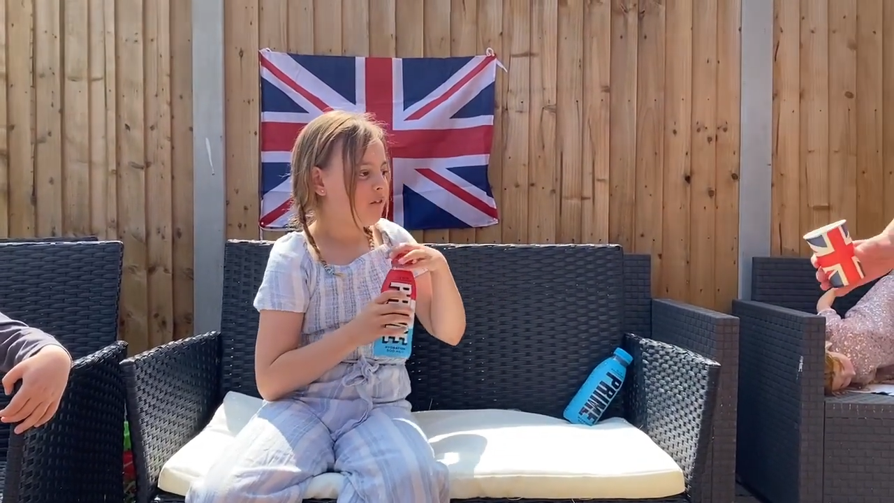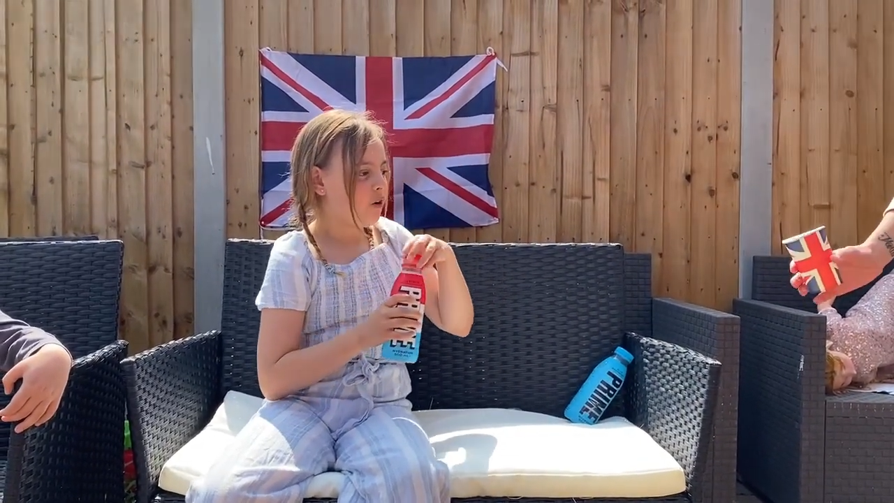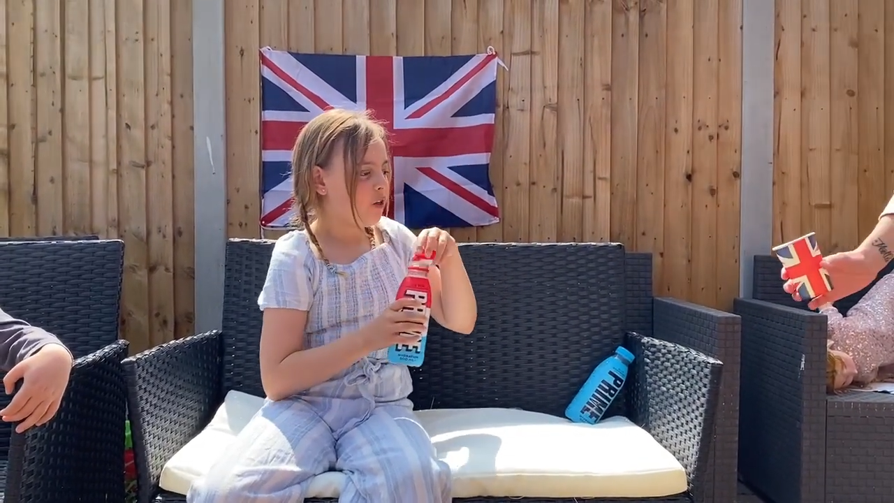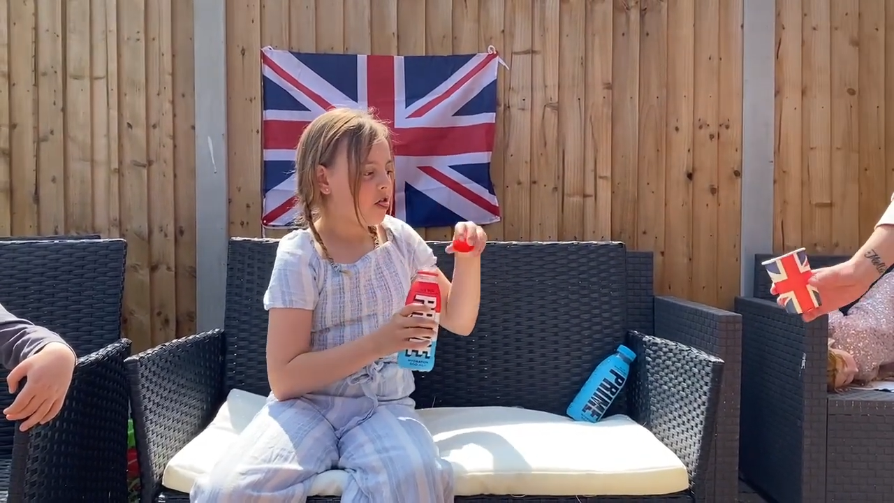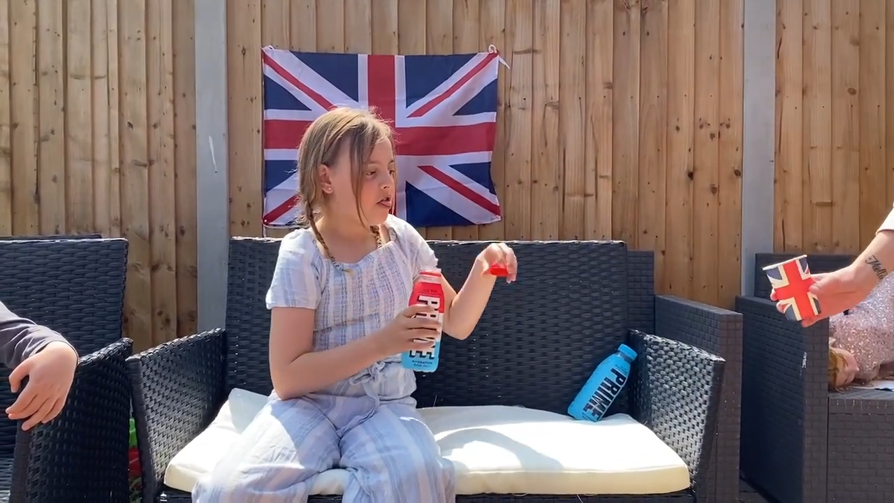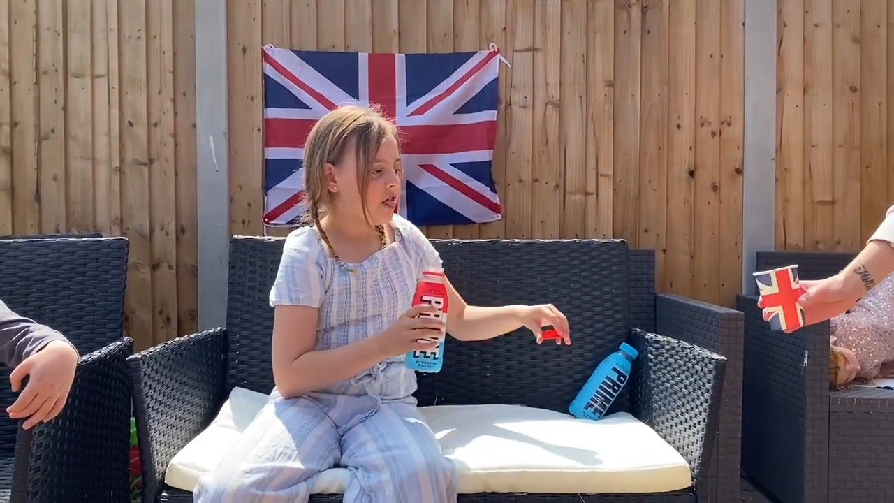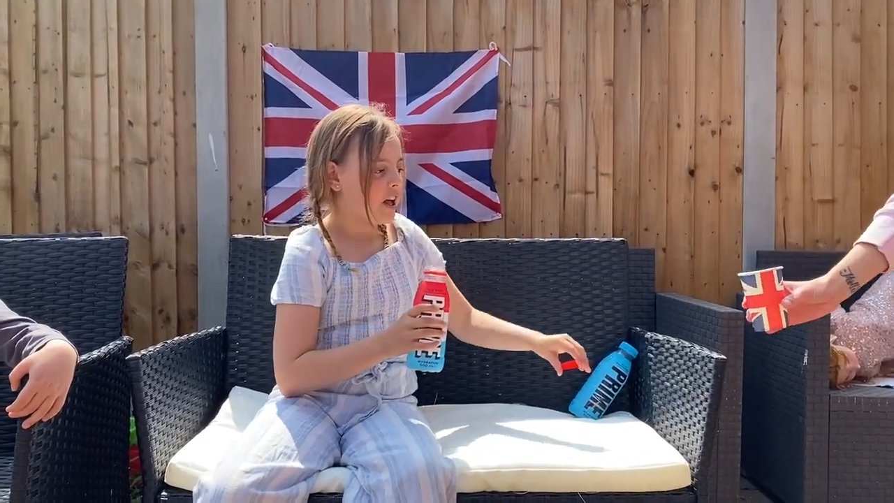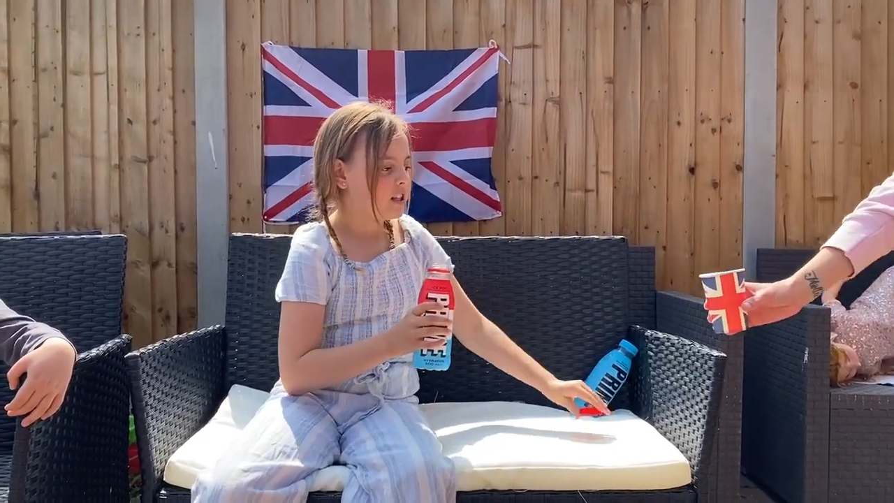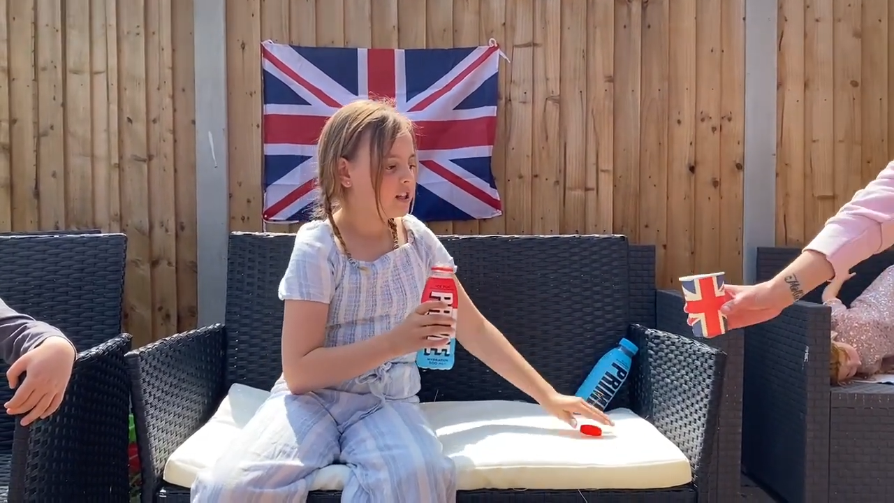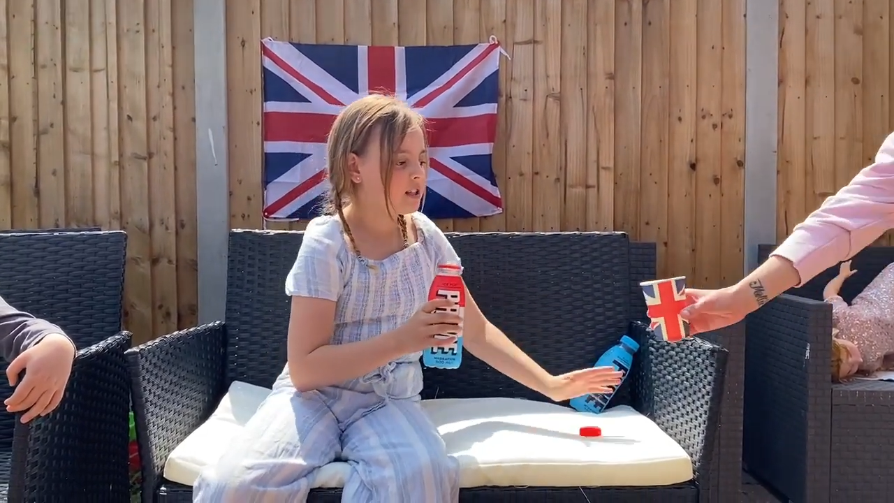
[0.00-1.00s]
for
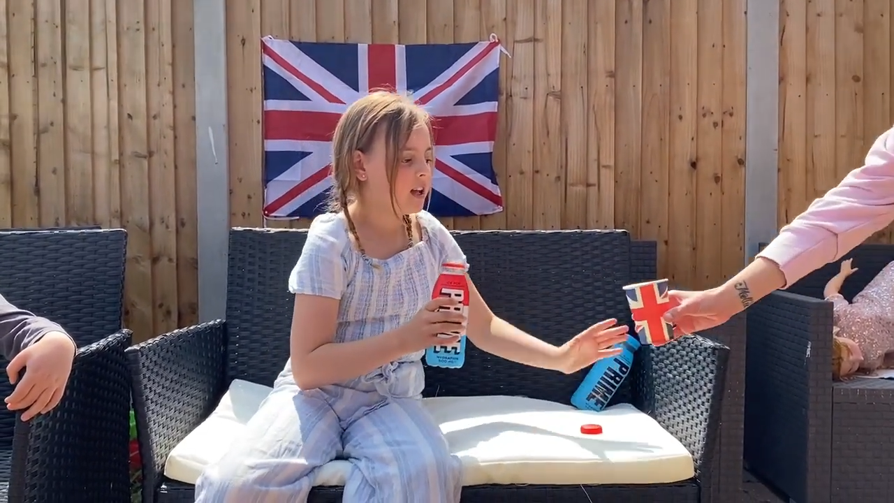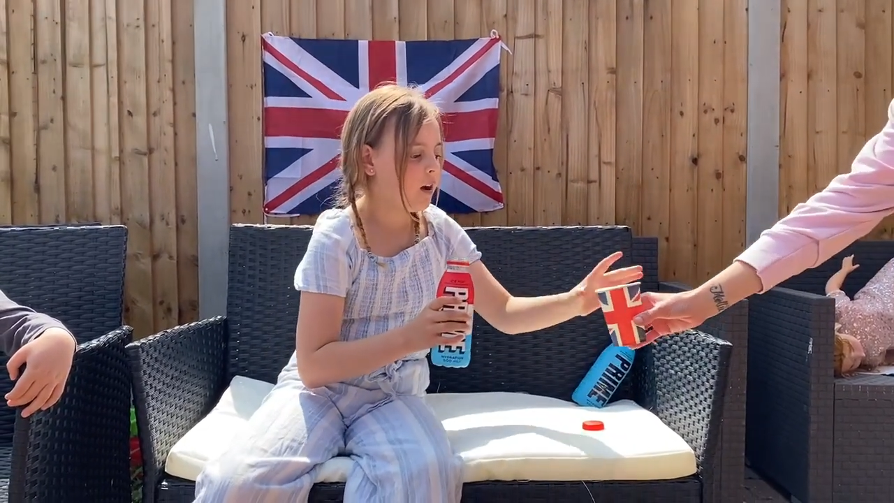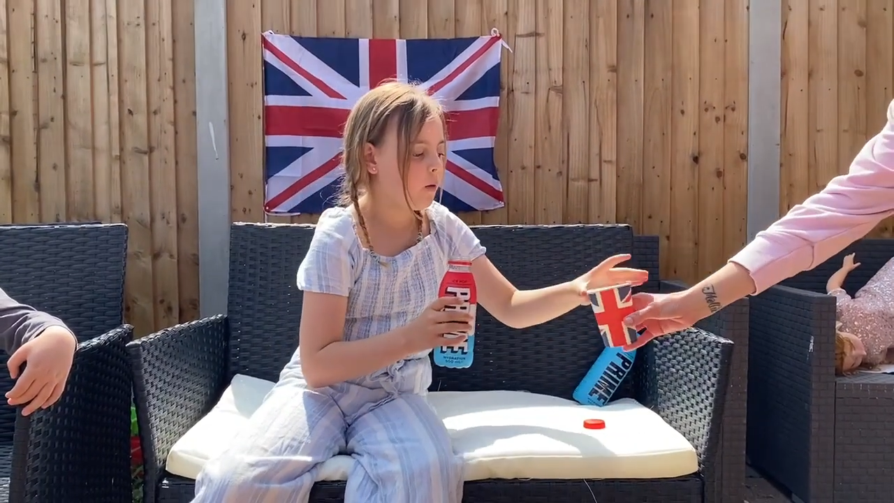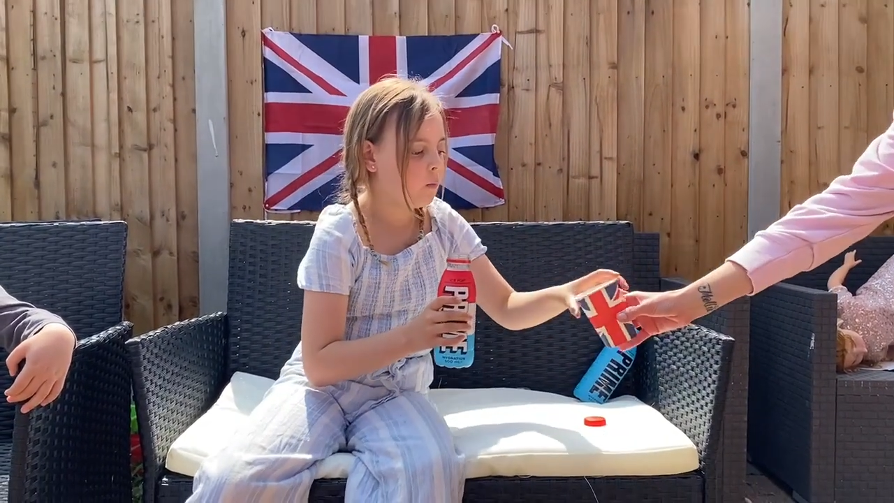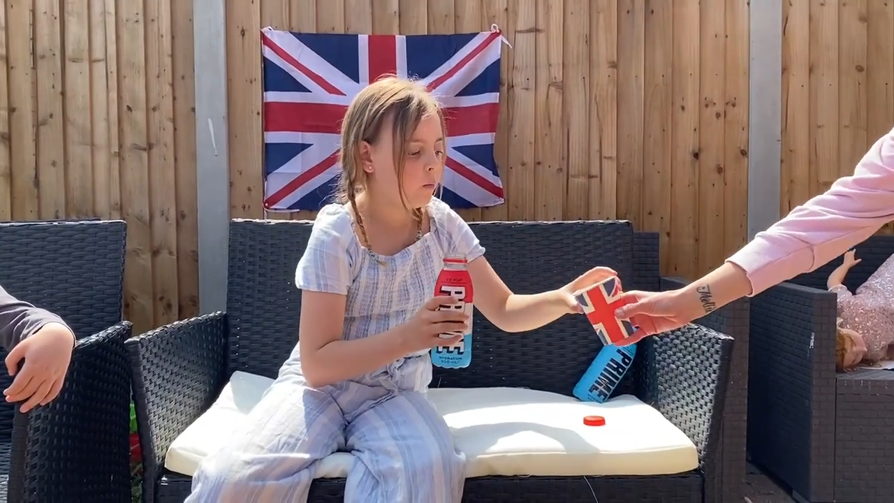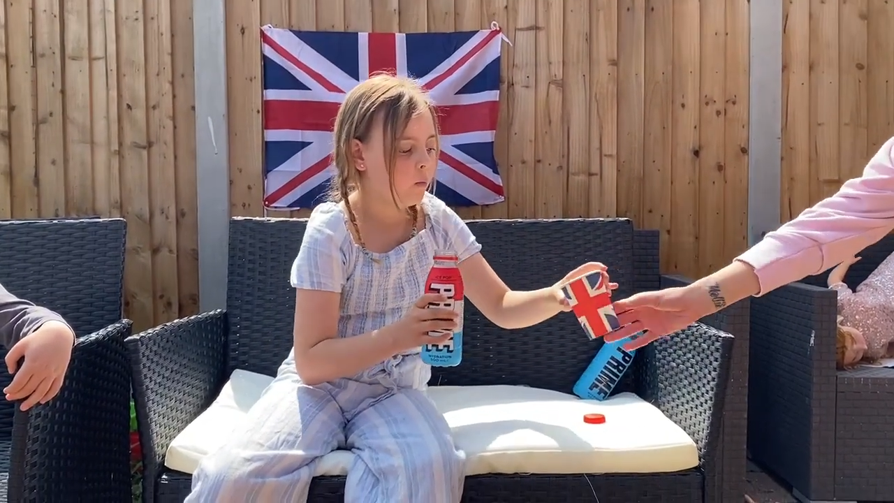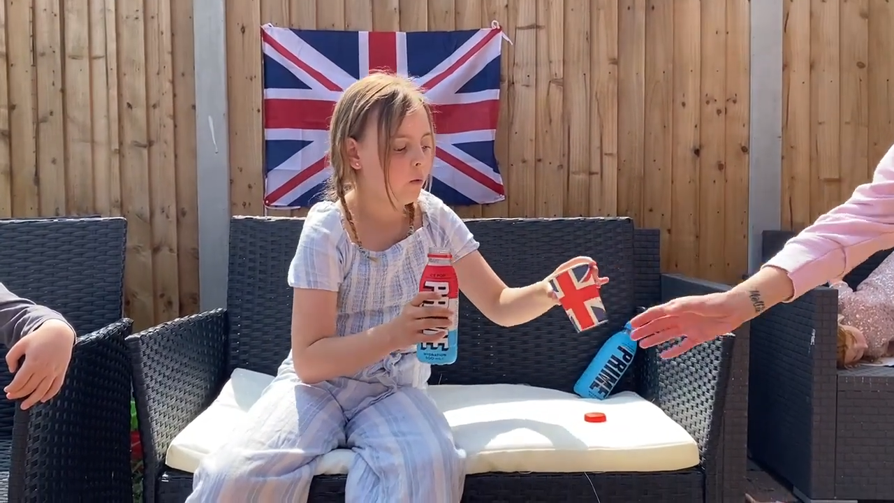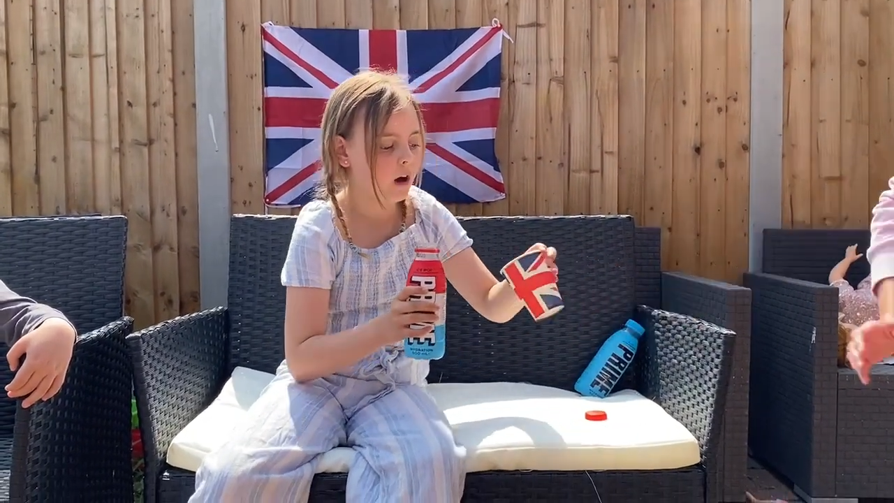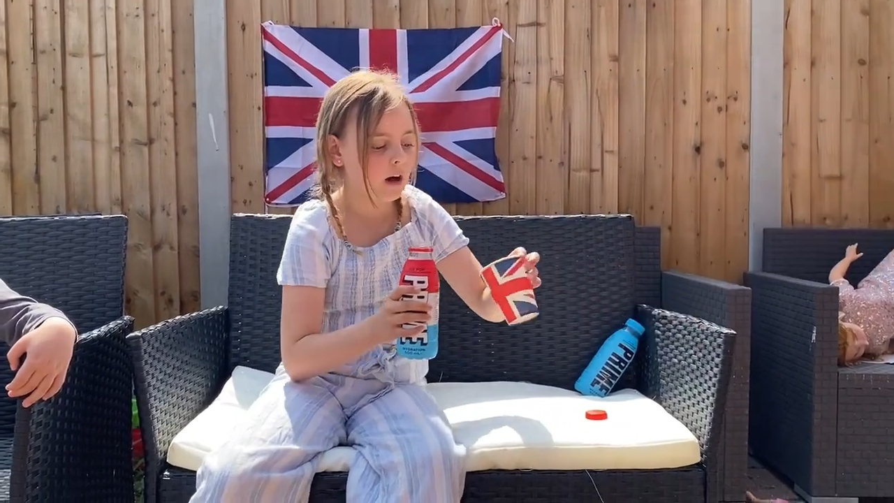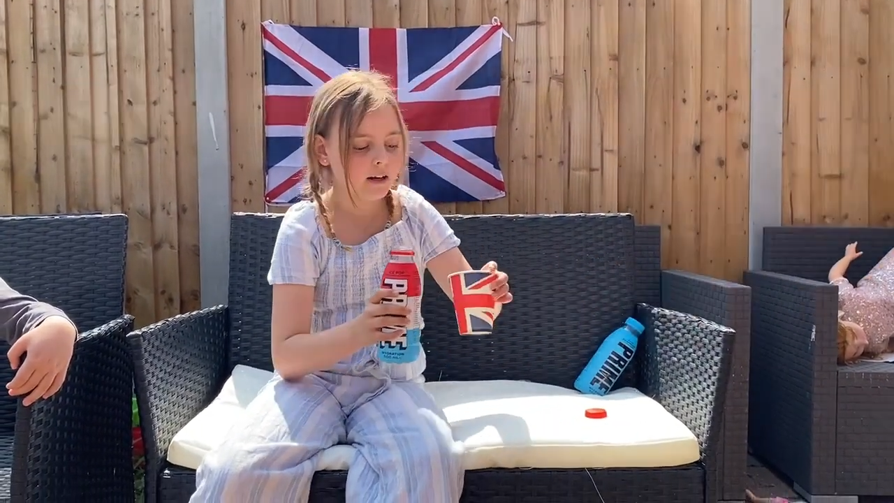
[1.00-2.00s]
this
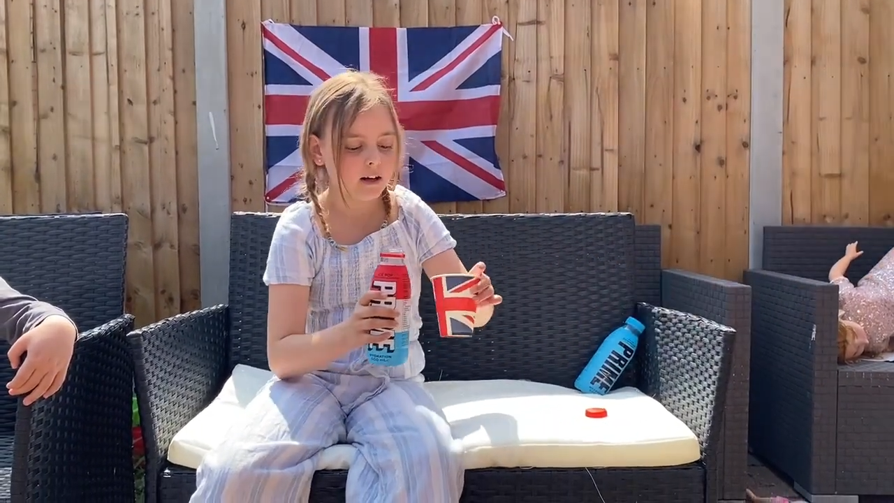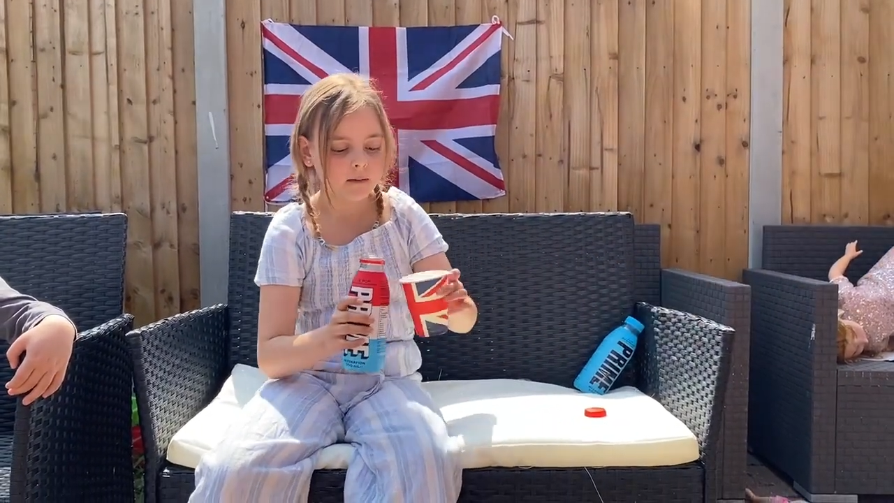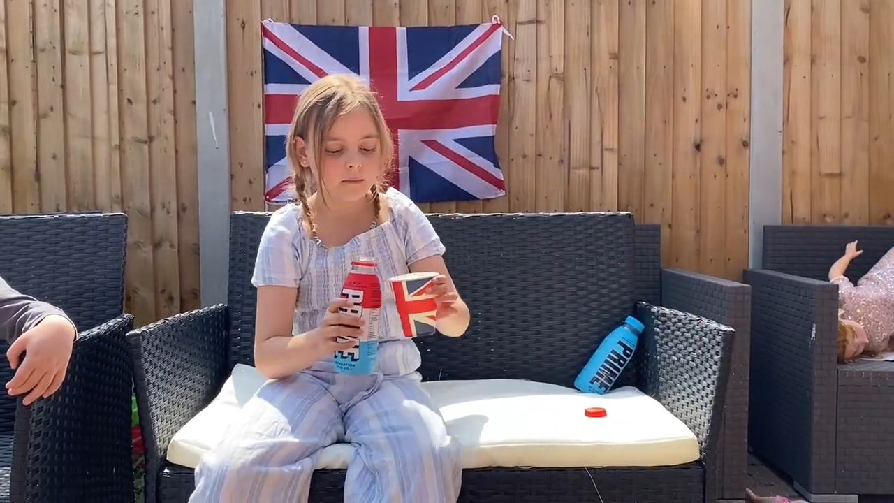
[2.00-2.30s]
one